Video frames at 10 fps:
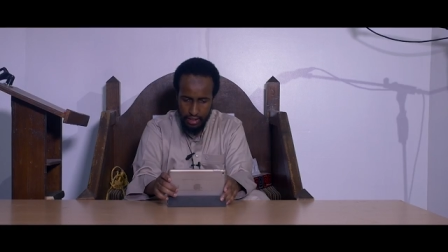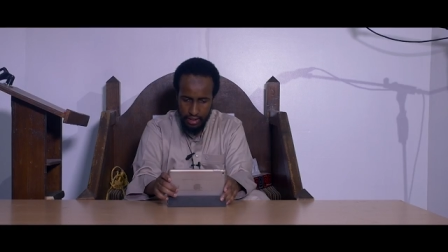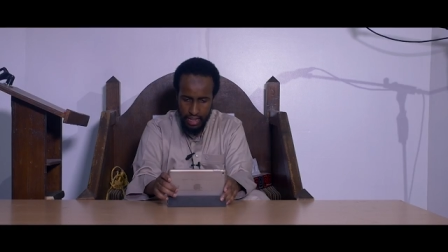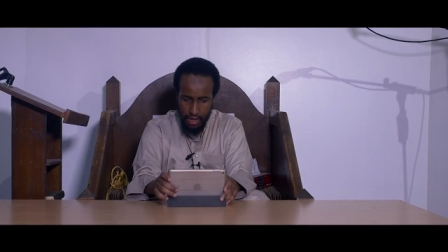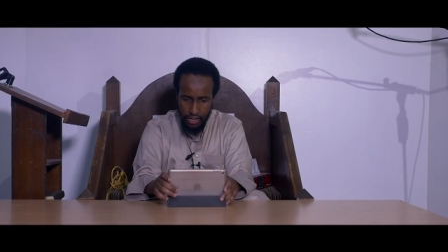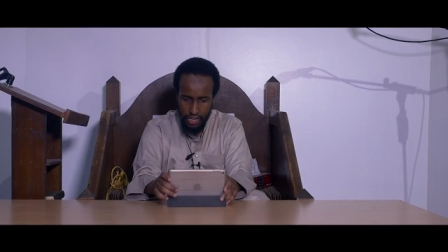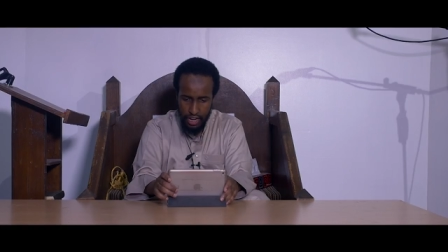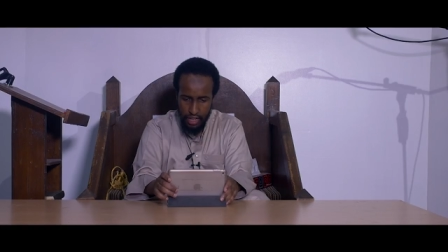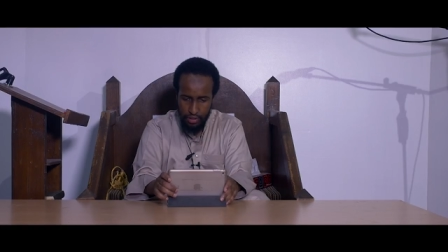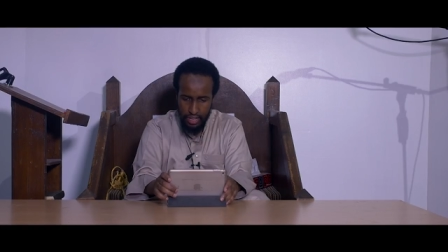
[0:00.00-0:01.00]
Now,
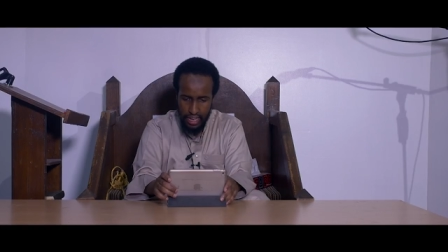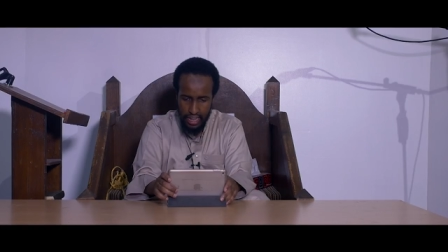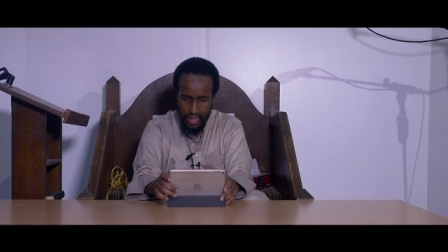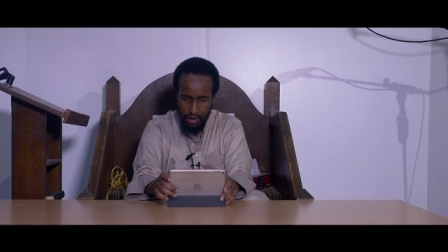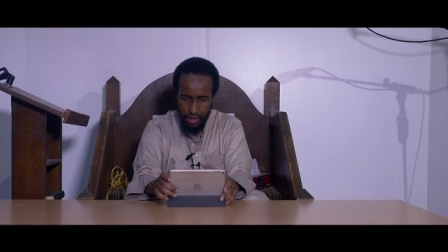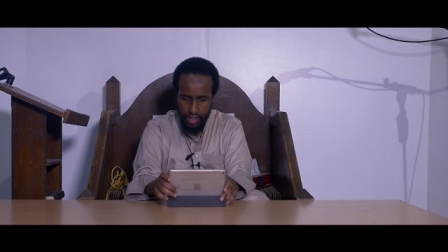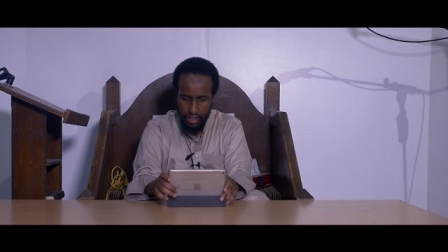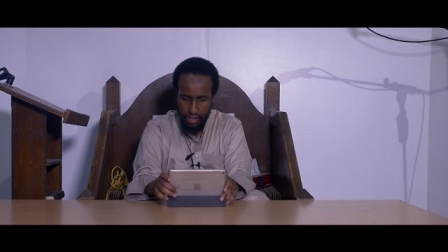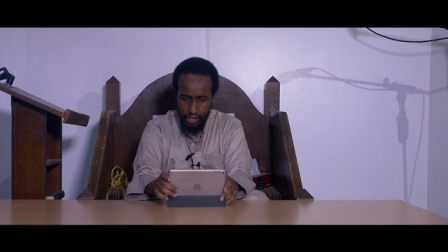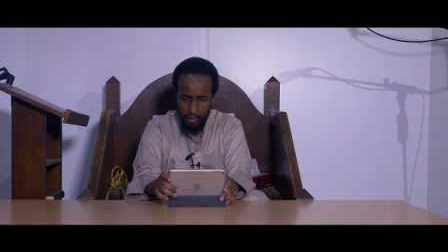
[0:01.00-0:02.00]
inshallah ta'ala, we're going
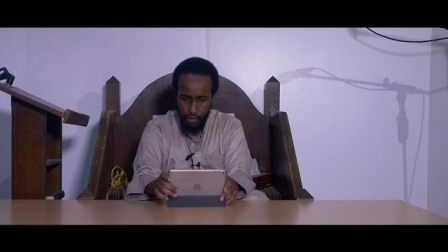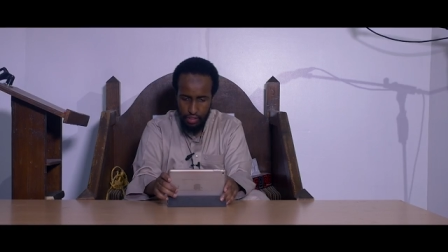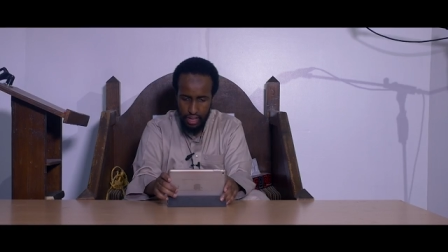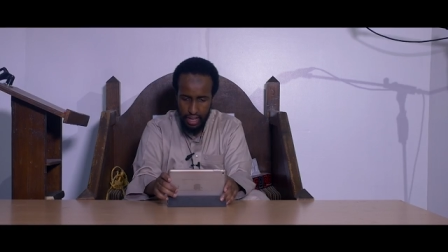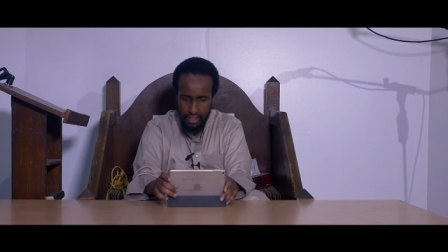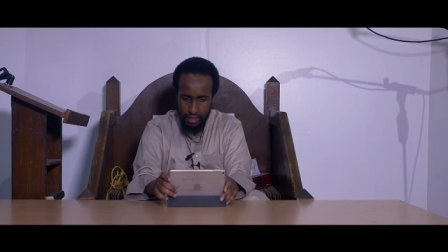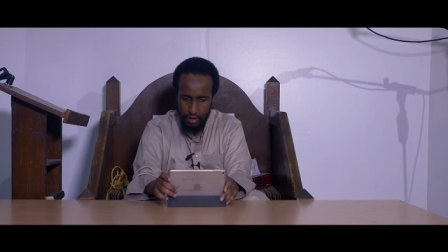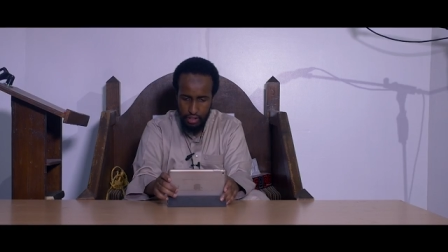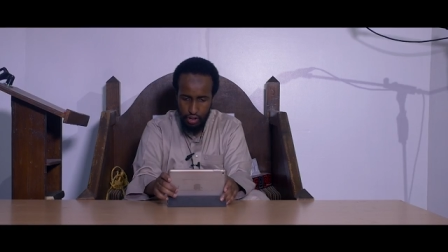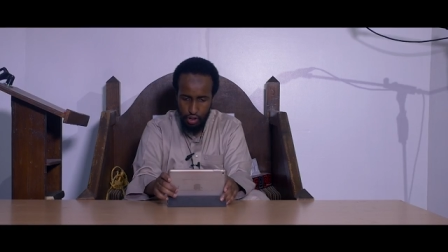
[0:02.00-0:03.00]
to jump to the
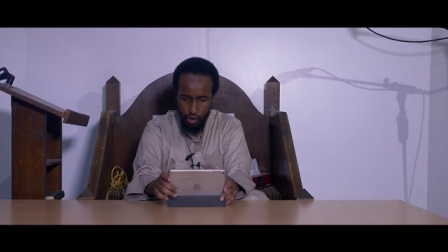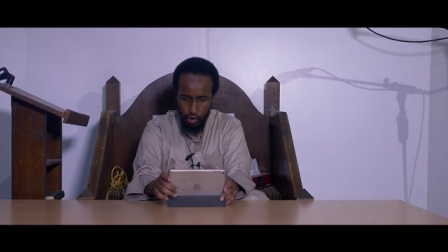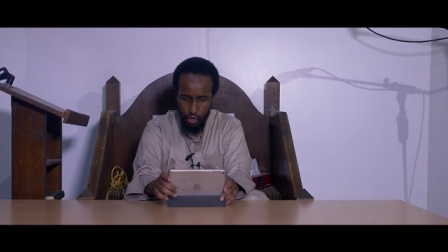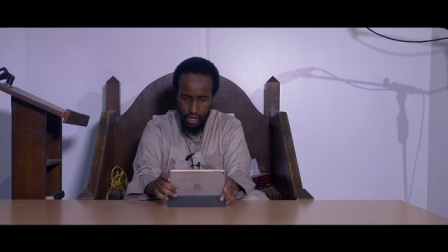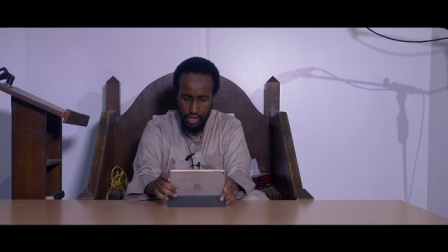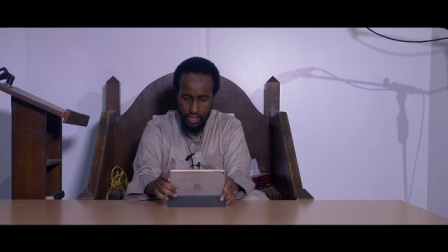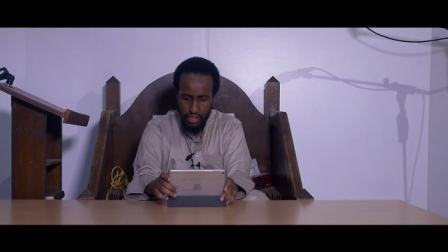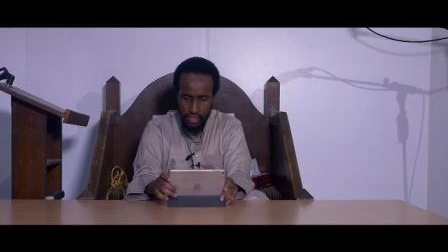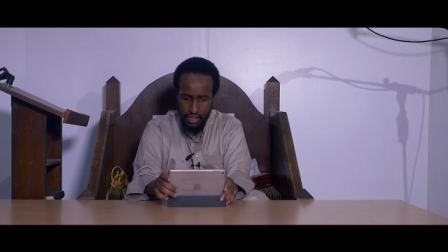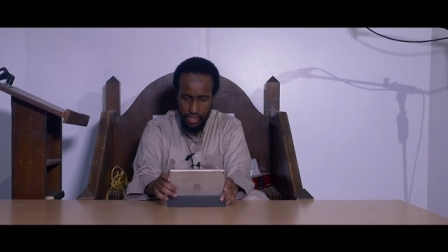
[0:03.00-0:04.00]
khatima, the conclusion,
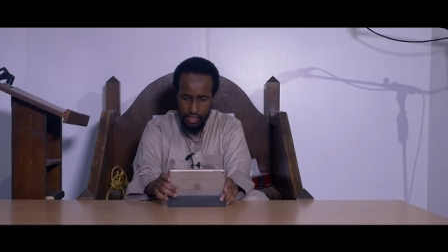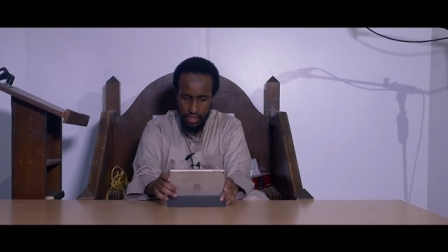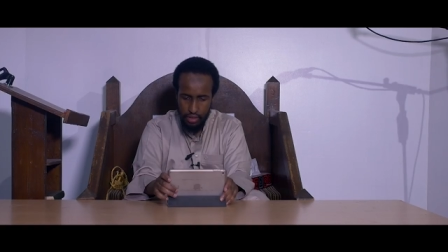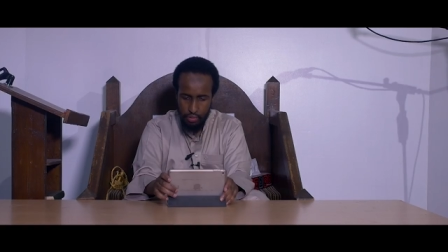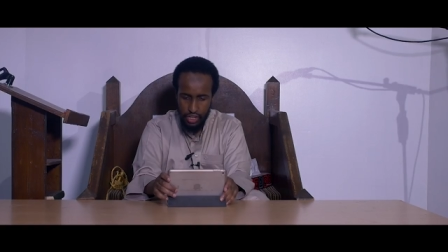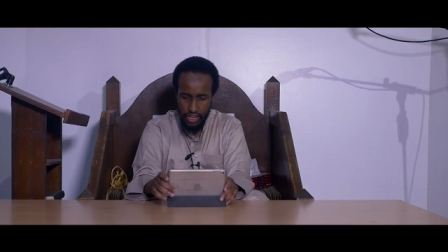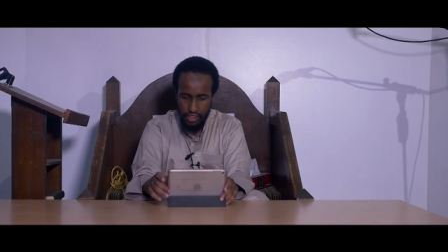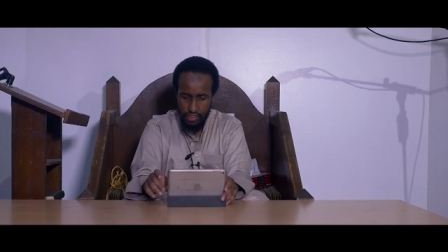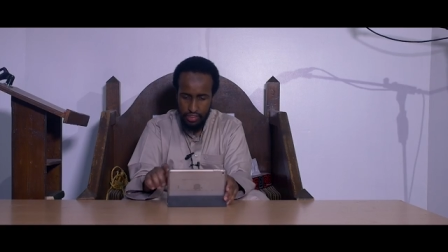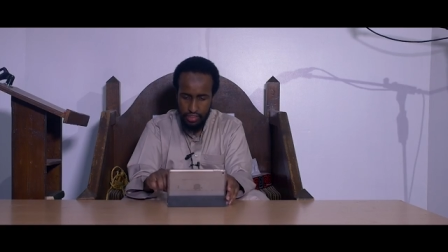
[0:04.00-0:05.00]
which
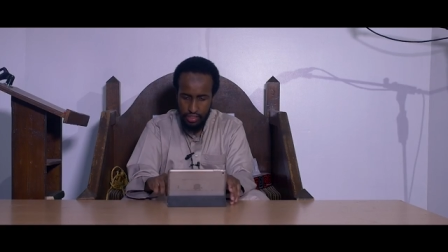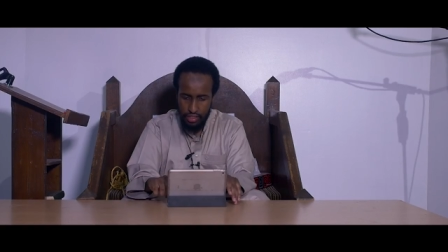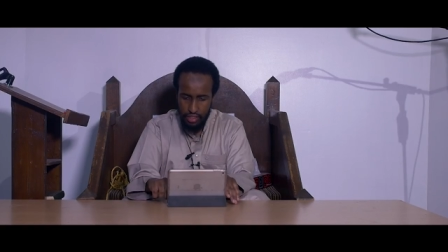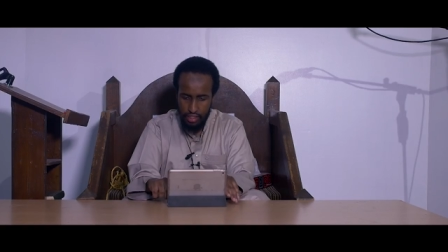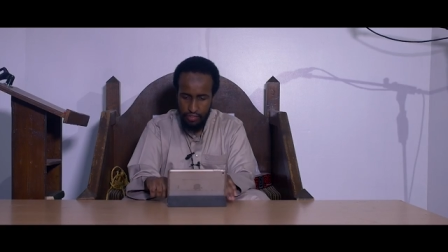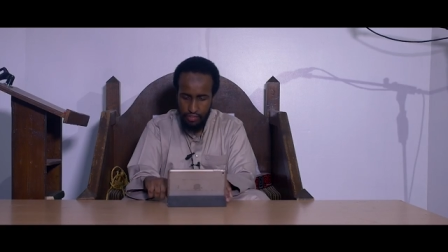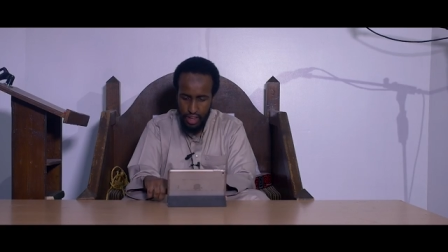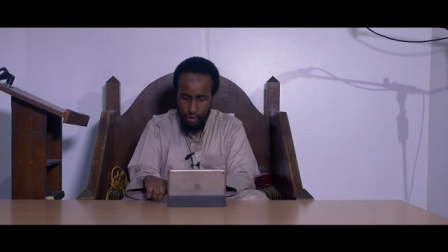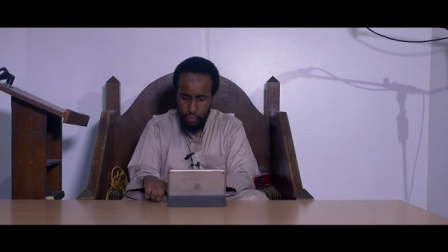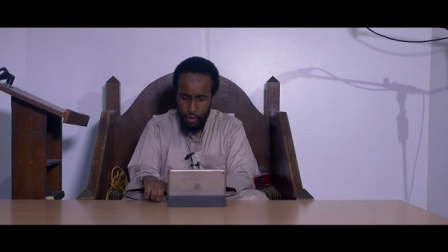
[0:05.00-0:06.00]
is the
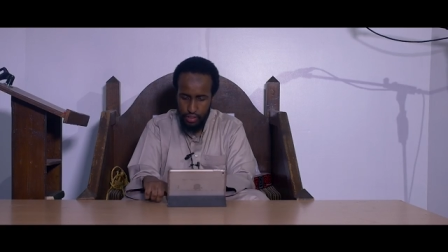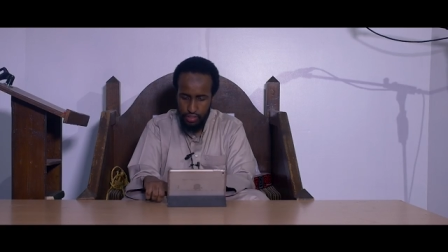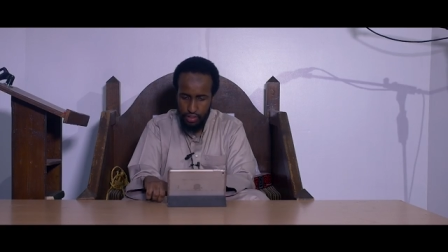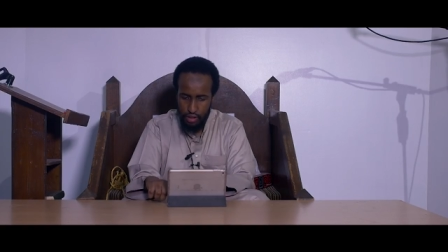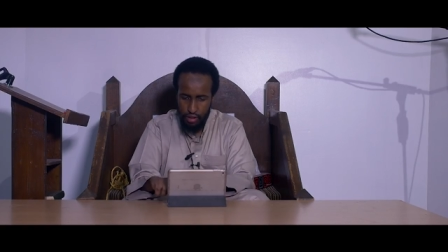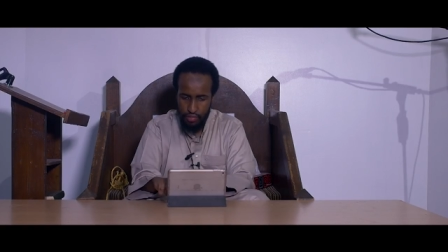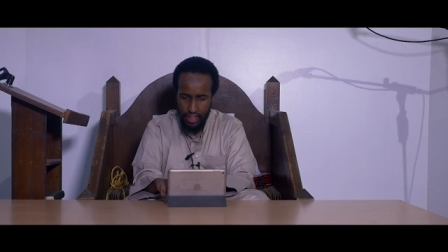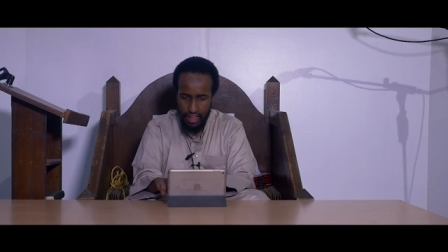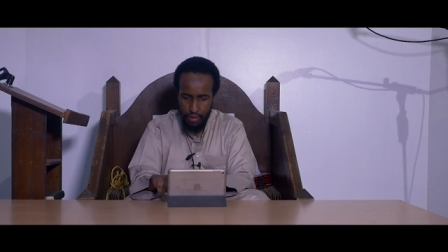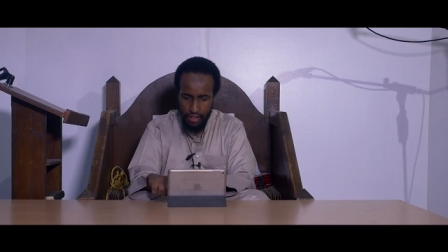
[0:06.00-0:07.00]
final point of
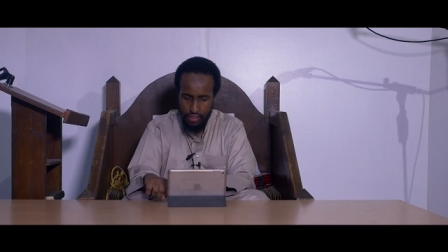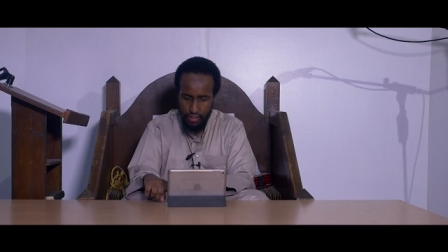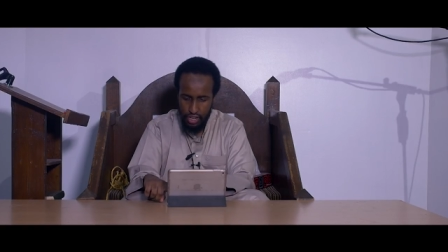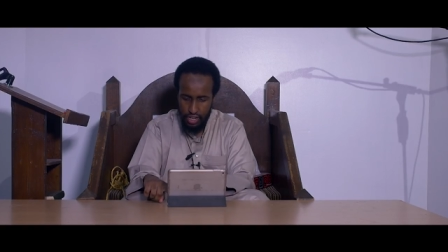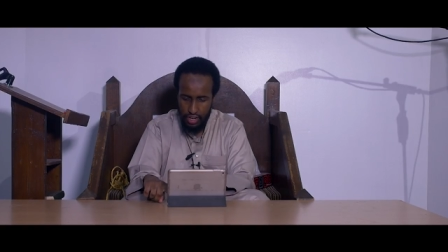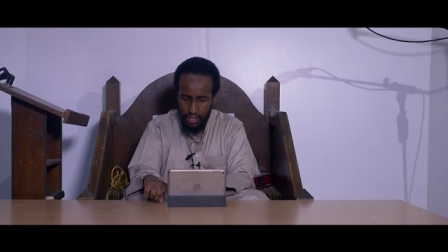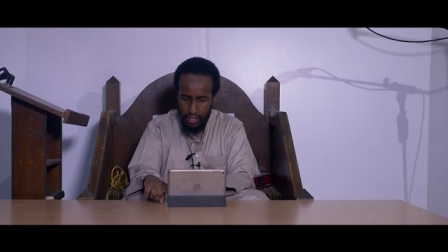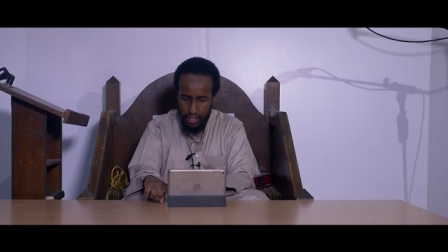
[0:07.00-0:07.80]
our discussion